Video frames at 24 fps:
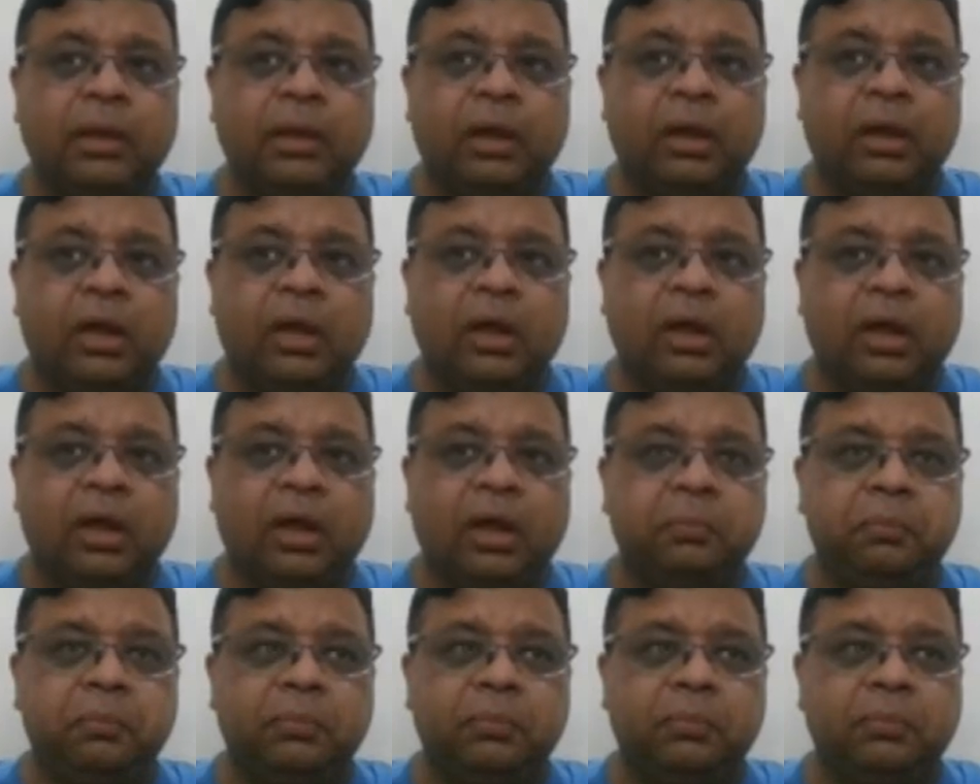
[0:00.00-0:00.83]

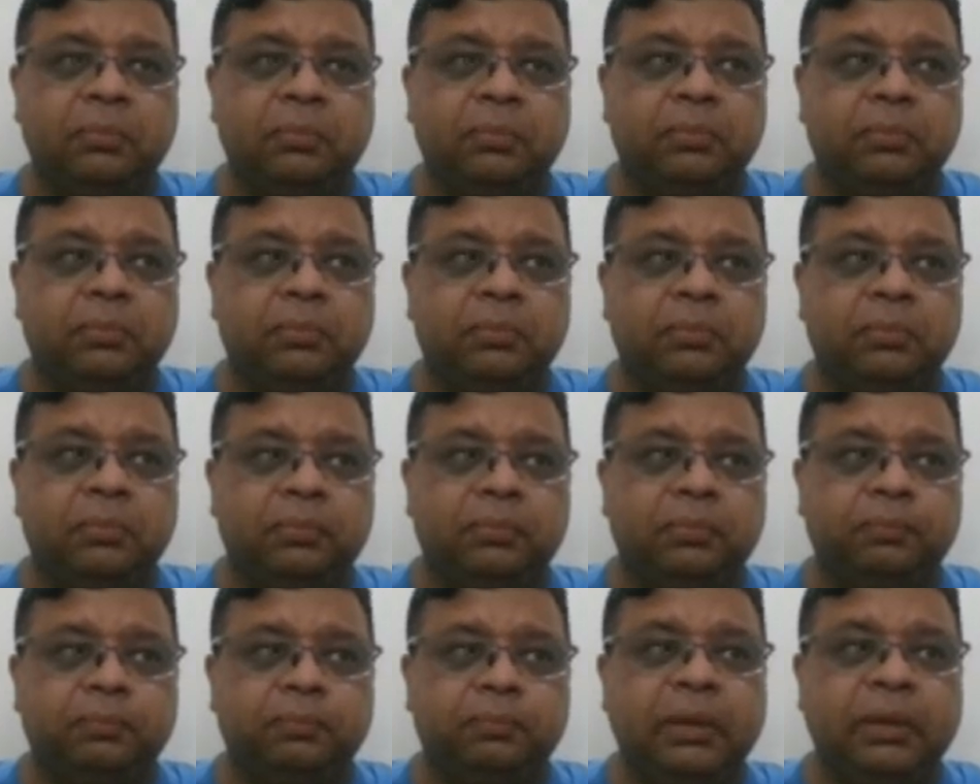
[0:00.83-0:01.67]
Um,
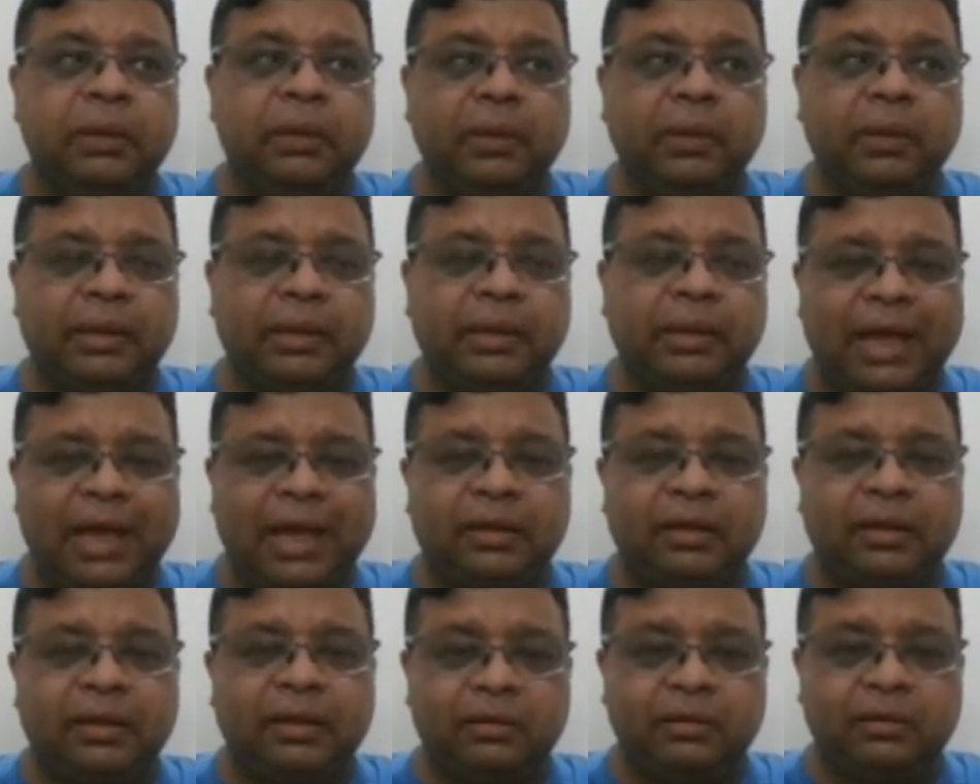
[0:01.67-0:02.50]
People
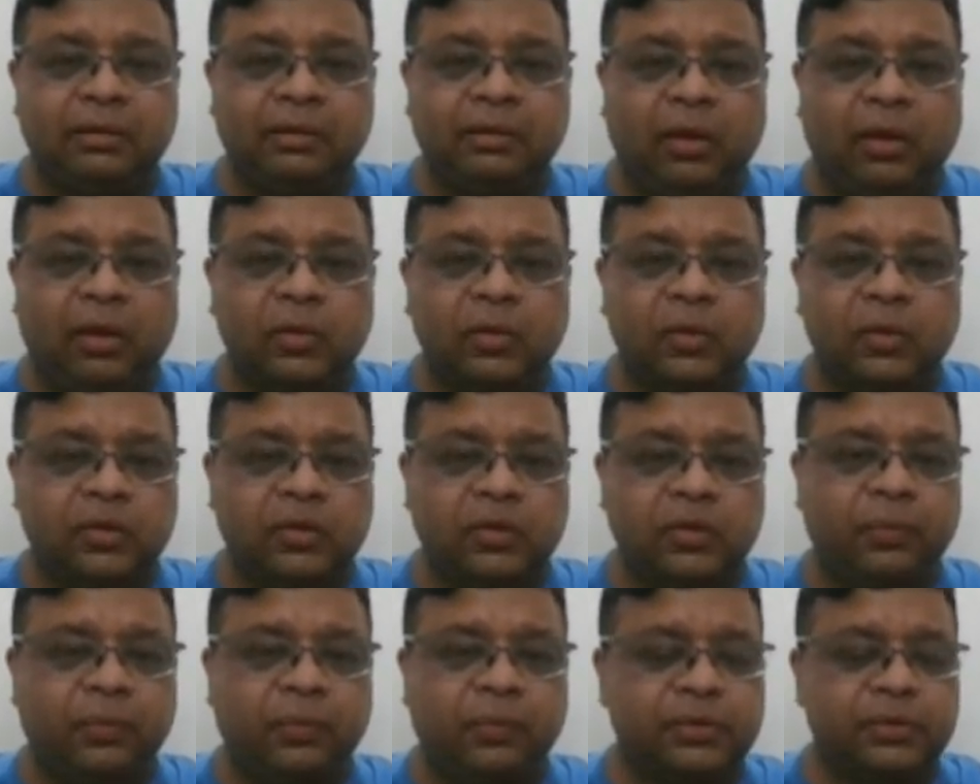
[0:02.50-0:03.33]
can
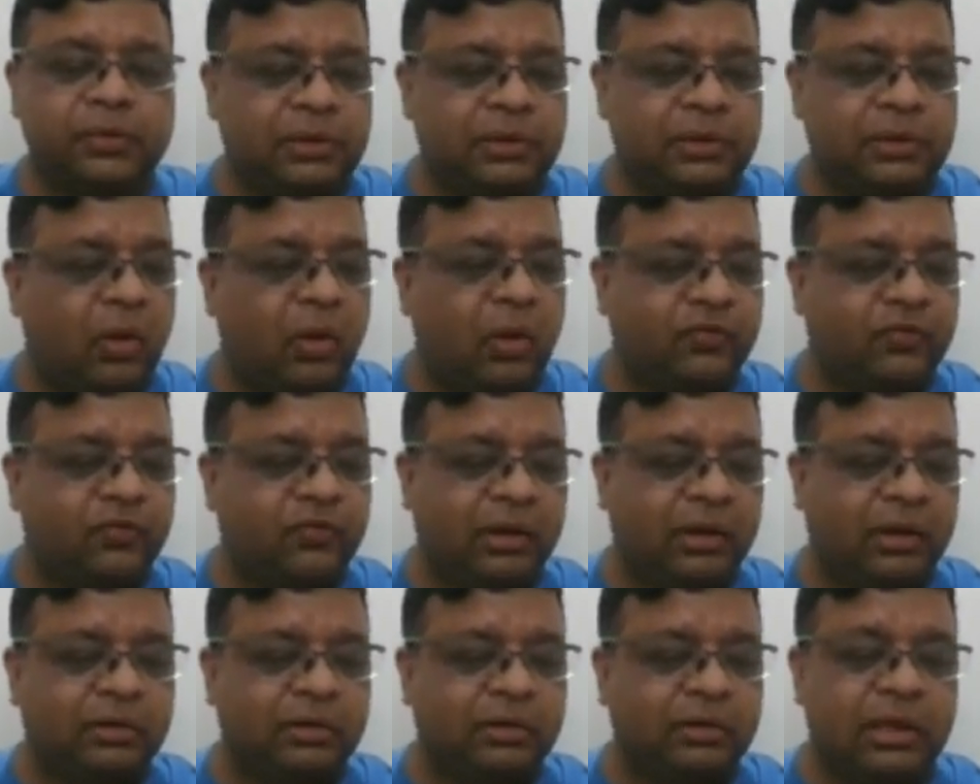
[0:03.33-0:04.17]
also post some
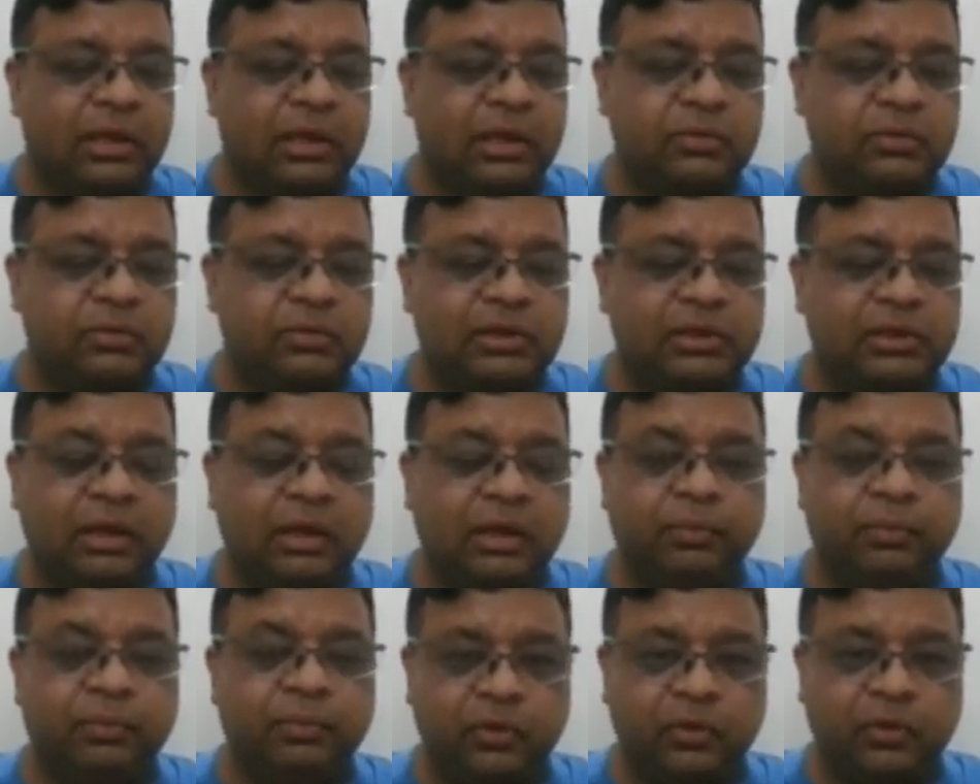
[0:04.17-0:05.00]
off-color things which can
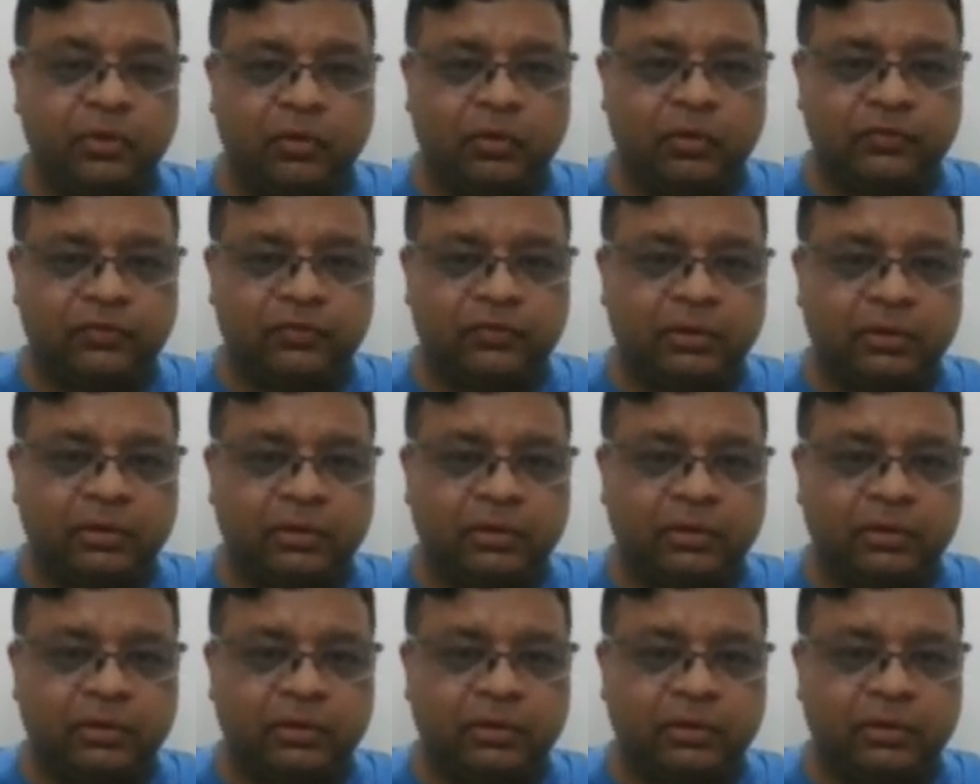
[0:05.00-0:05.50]
put off.